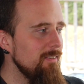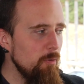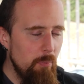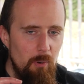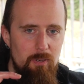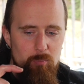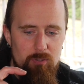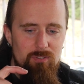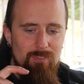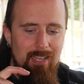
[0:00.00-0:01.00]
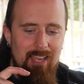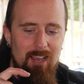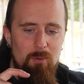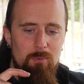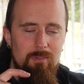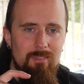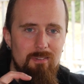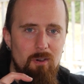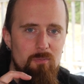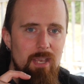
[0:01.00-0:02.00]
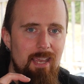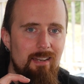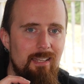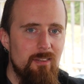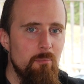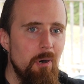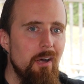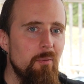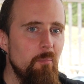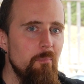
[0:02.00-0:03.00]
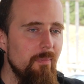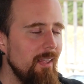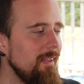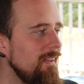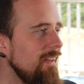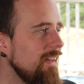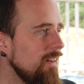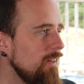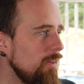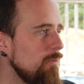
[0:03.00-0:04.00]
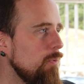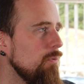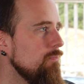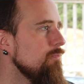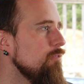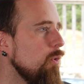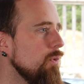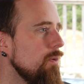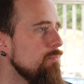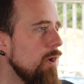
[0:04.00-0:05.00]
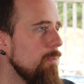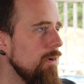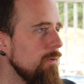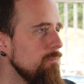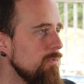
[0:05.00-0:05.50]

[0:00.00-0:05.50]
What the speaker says: the point would stick out of the handle at the bottom, and it wouldn't fold in properly.